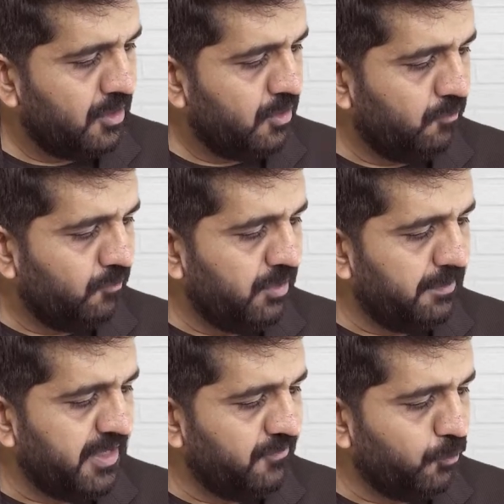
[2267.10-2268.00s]

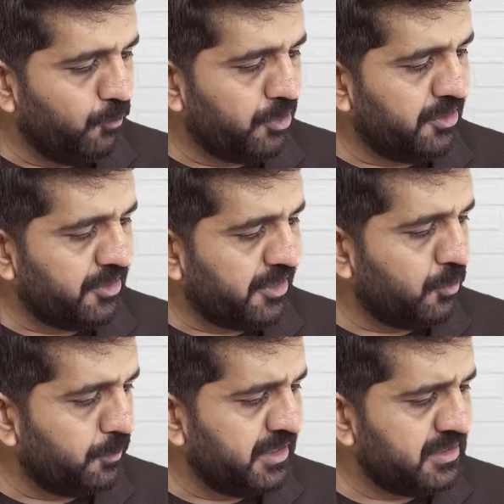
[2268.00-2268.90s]
will be 400
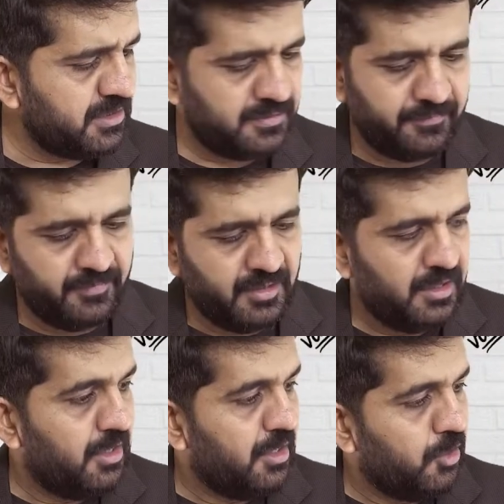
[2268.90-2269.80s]
rupees.
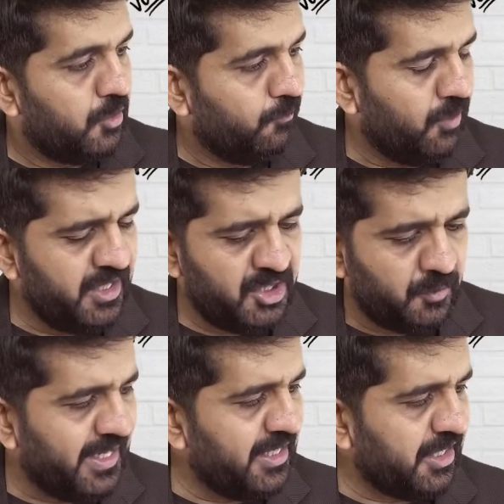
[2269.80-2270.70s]

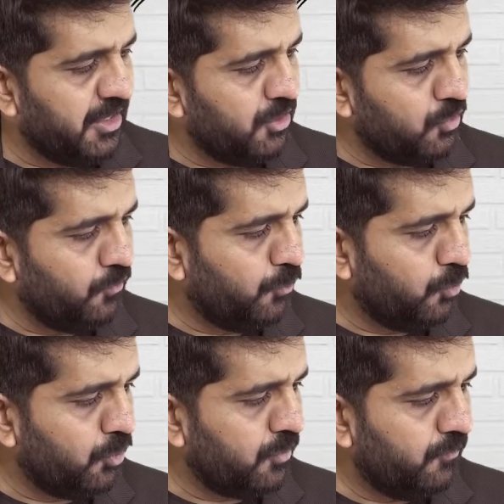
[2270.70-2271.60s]
120 into
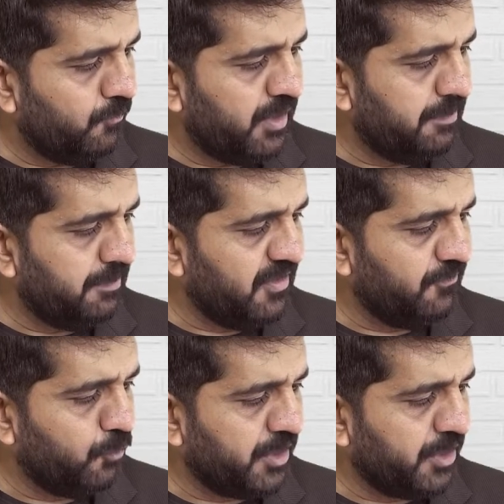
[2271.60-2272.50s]
4 will be
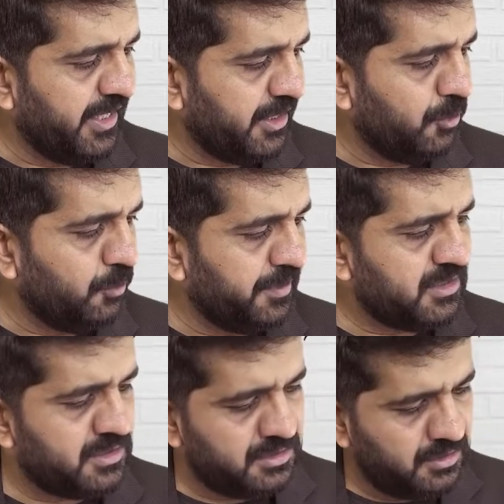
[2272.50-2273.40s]
480
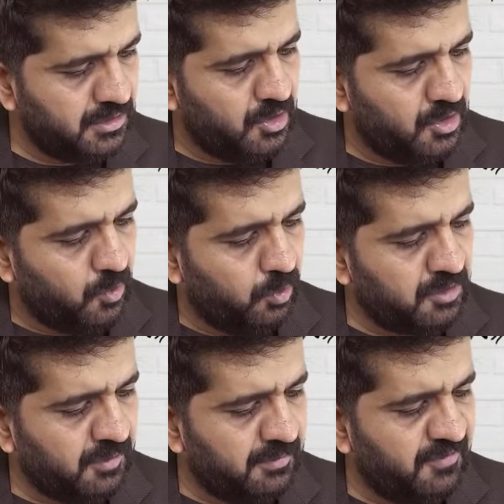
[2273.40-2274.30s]
rupees.
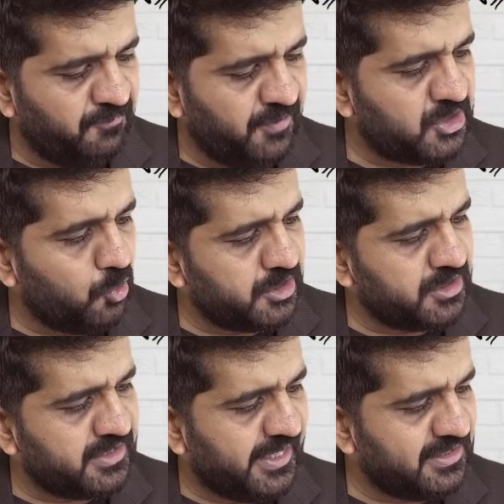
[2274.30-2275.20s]
What will be fixed
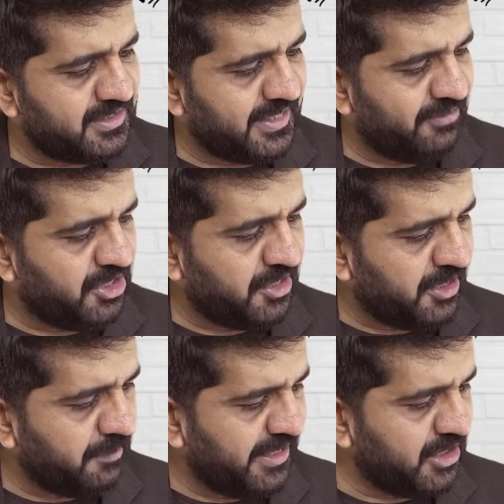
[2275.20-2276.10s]
cost then?
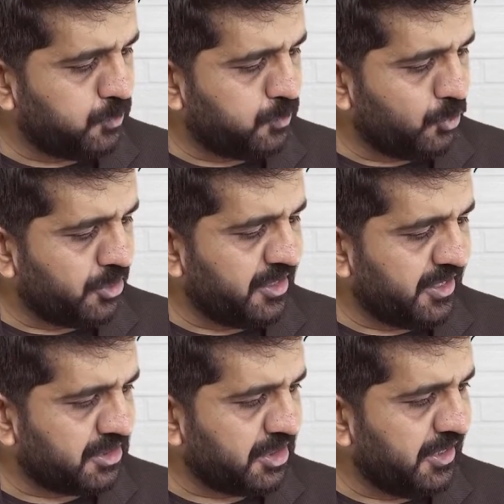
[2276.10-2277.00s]
700 minus
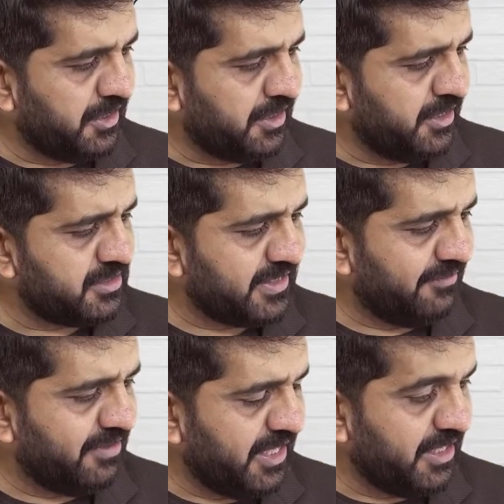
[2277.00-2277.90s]
400, 300.
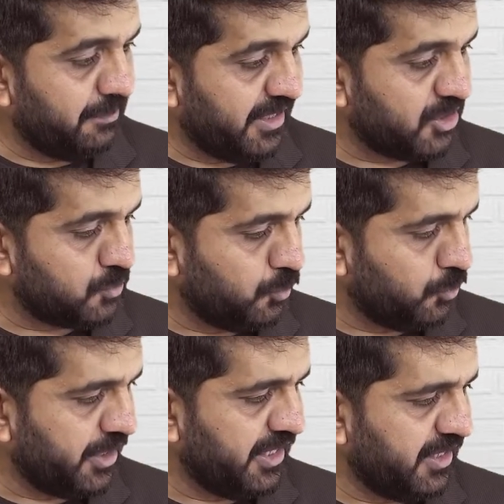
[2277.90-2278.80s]
780 minus
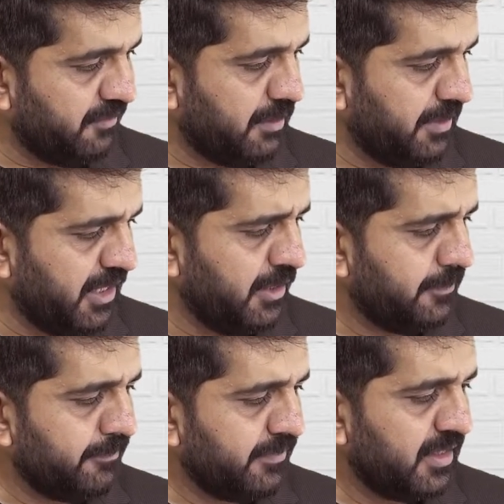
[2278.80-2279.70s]
480 will
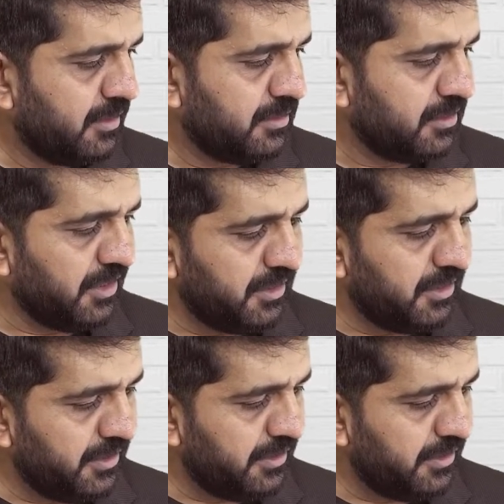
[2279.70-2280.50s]
be 300.